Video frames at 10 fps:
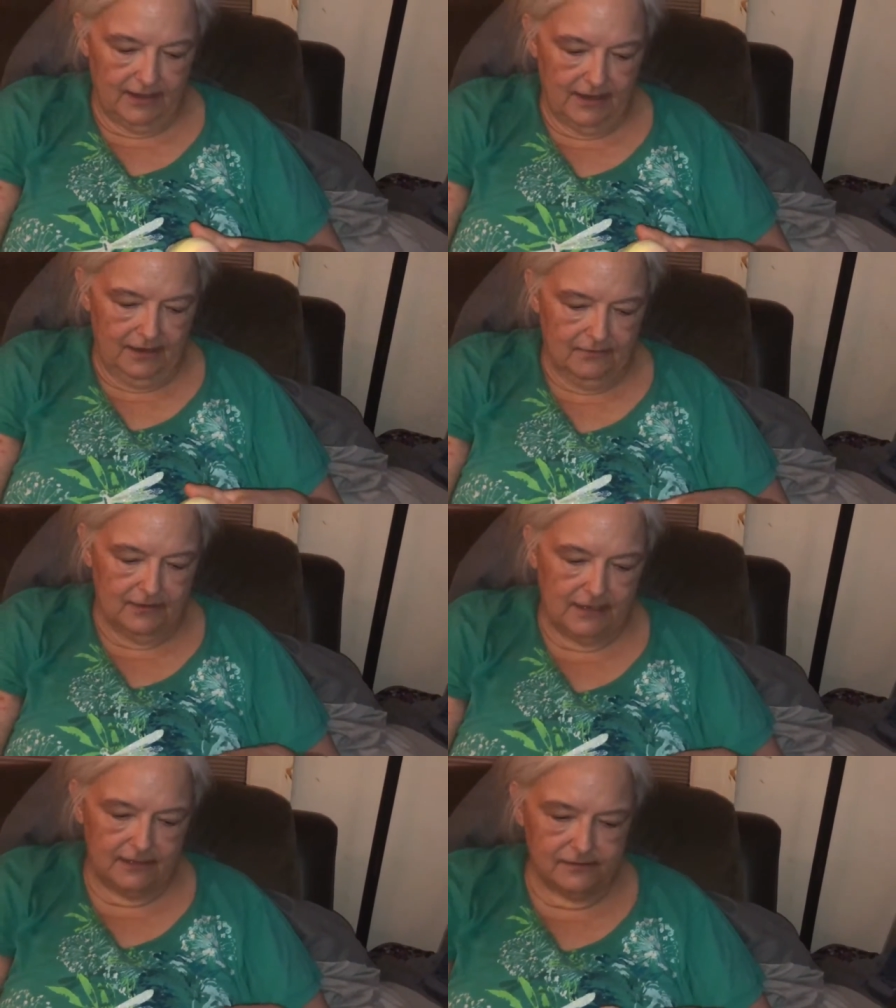do anyway. Oh,
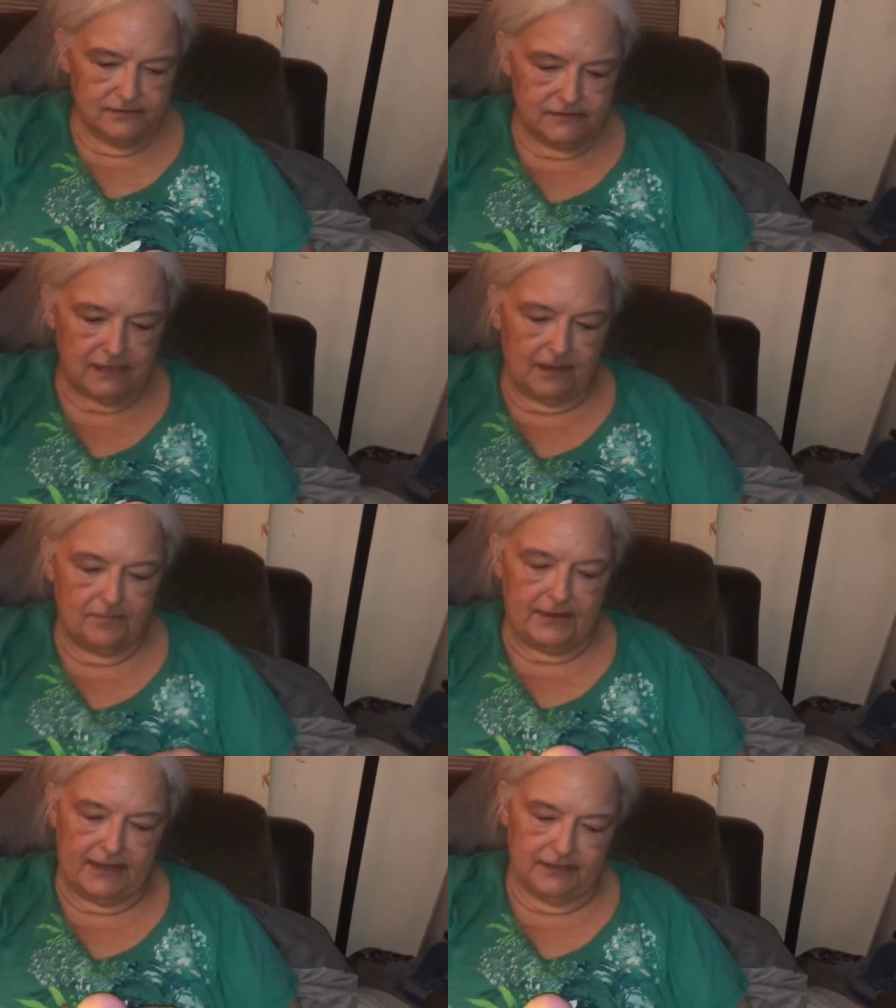here's a
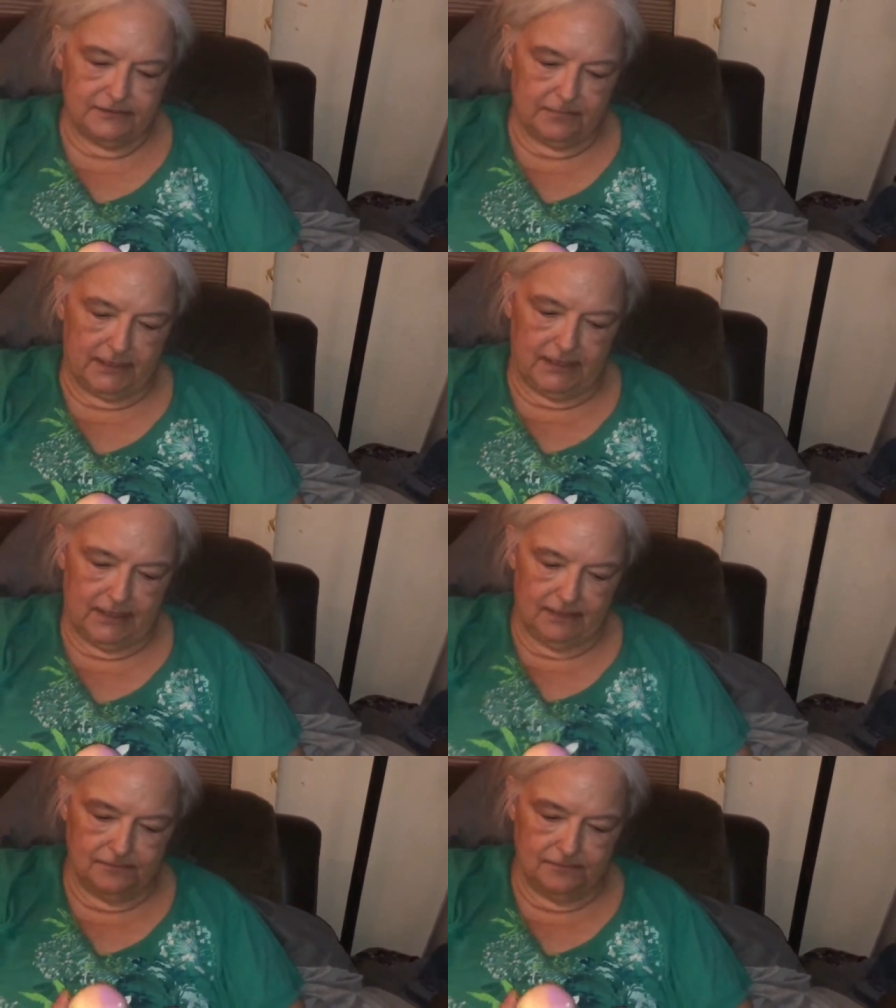bath bomb.